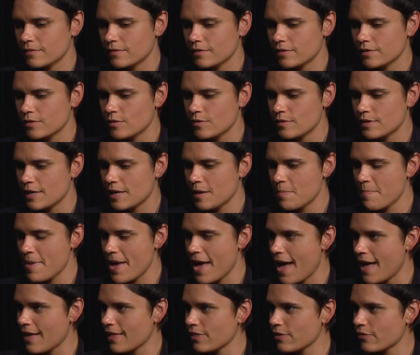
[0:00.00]
unique
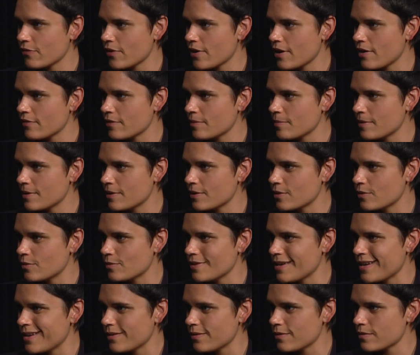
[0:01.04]
path for everybody who
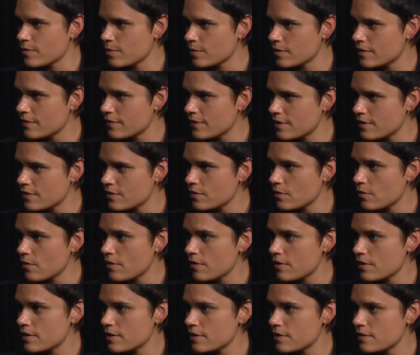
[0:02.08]
tells one of these
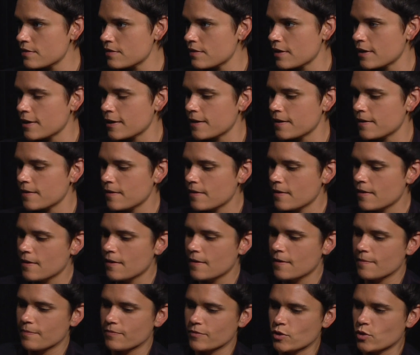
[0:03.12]
stories. Like,
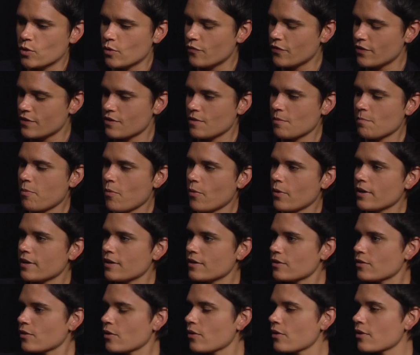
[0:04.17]
if at some
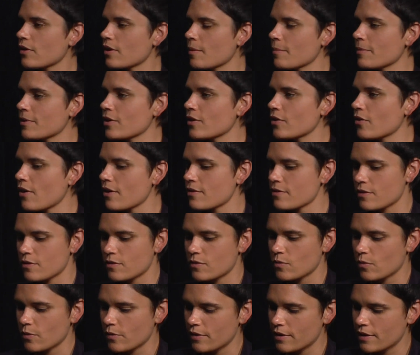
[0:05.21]
point you're coming across a
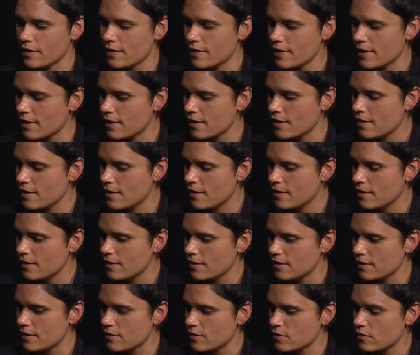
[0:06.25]
story that
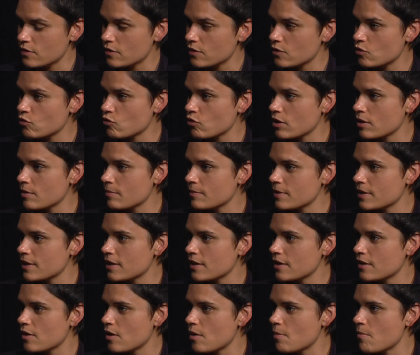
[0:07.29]
is
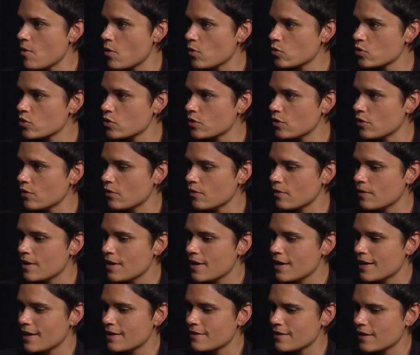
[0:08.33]
extremely emotional,
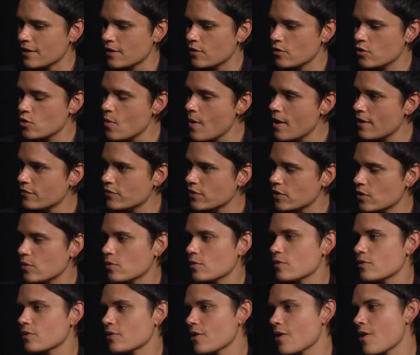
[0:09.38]
it's like you have to
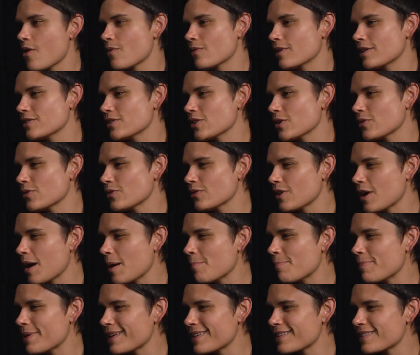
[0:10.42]
use your own internal
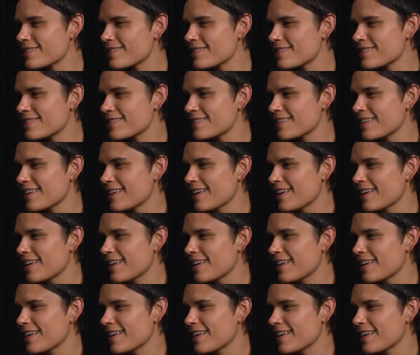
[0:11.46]
compass